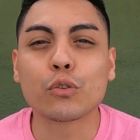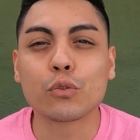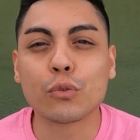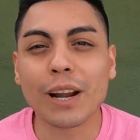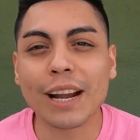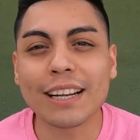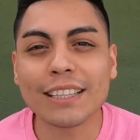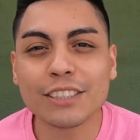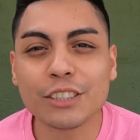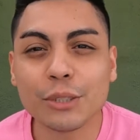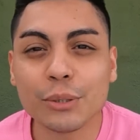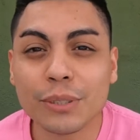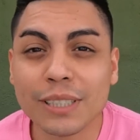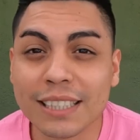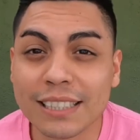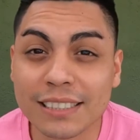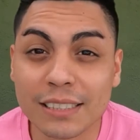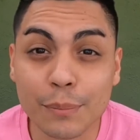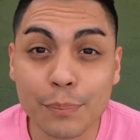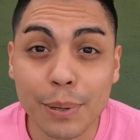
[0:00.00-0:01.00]
Gratitude
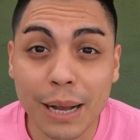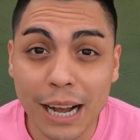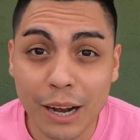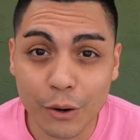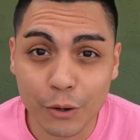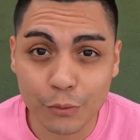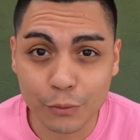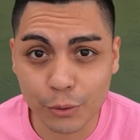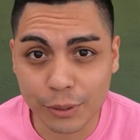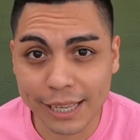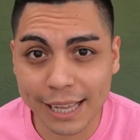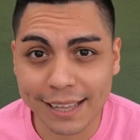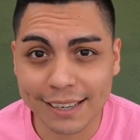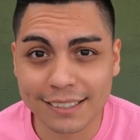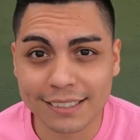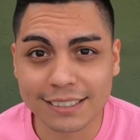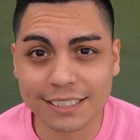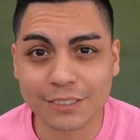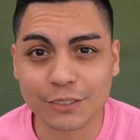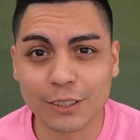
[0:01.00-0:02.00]
is a powerful
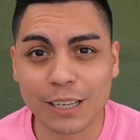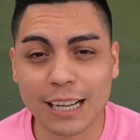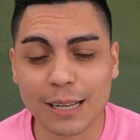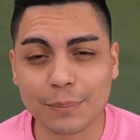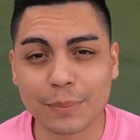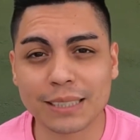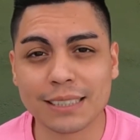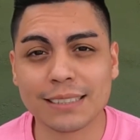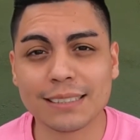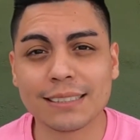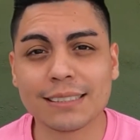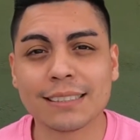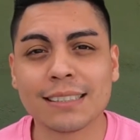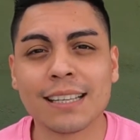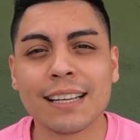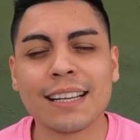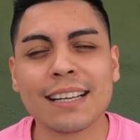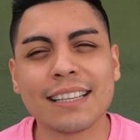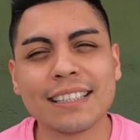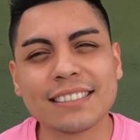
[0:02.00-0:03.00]
catalyst for happiness.
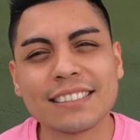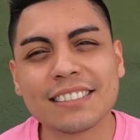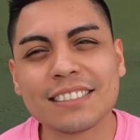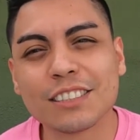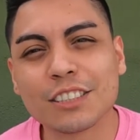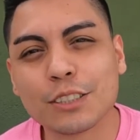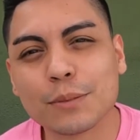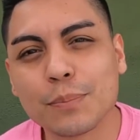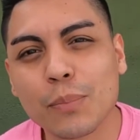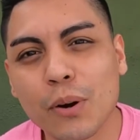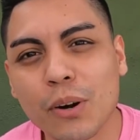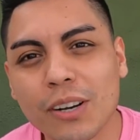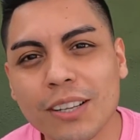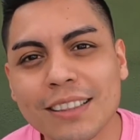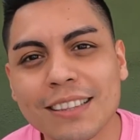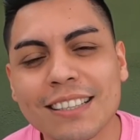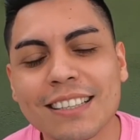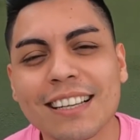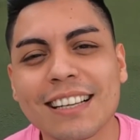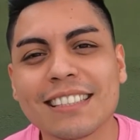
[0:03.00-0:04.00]
It's the
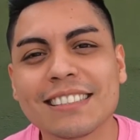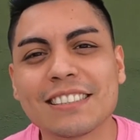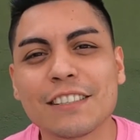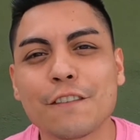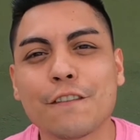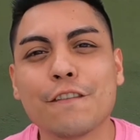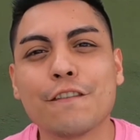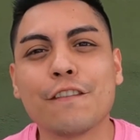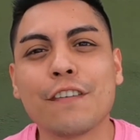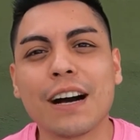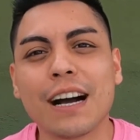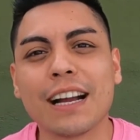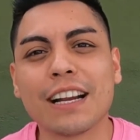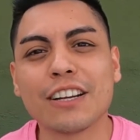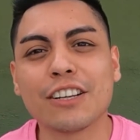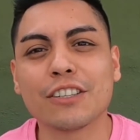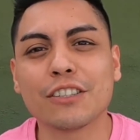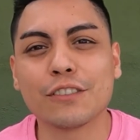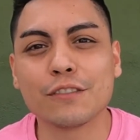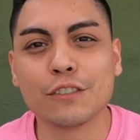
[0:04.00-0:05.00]
spark that lights a
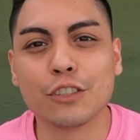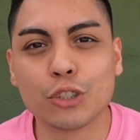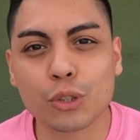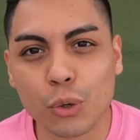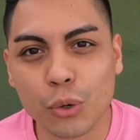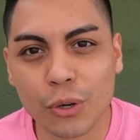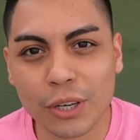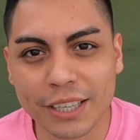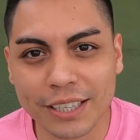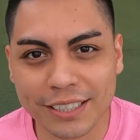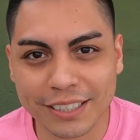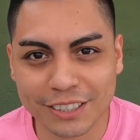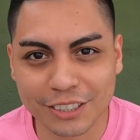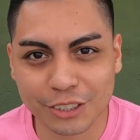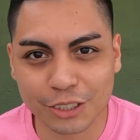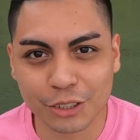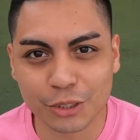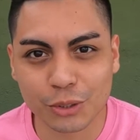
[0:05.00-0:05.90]
fire of joy in your